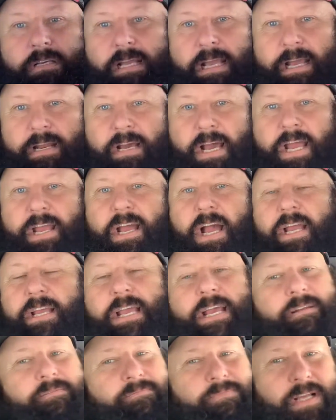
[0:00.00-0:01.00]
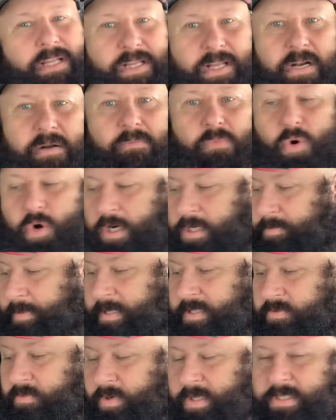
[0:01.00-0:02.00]
And I get a little more
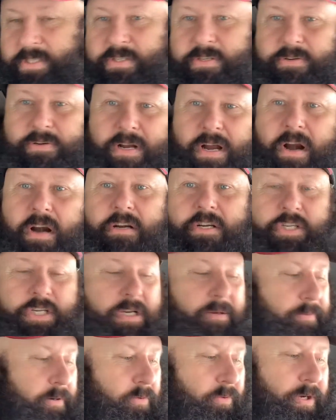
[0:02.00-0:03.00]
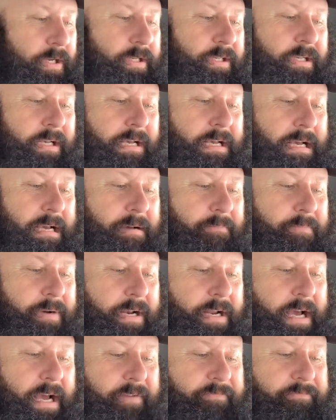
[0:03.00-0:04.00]
expensive ones. There are cheaper ones.
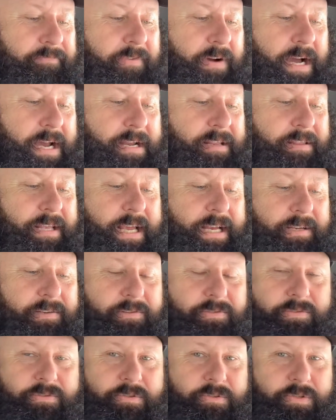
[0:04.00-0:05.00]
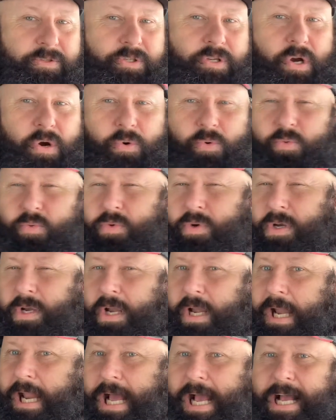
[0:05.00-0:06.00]
But I find they don't
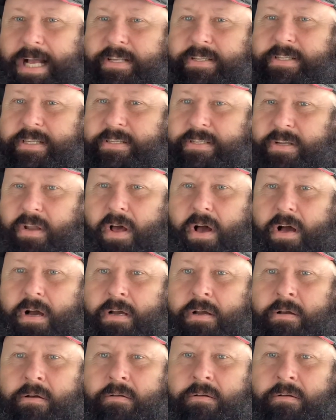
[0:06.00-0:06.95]
last as long.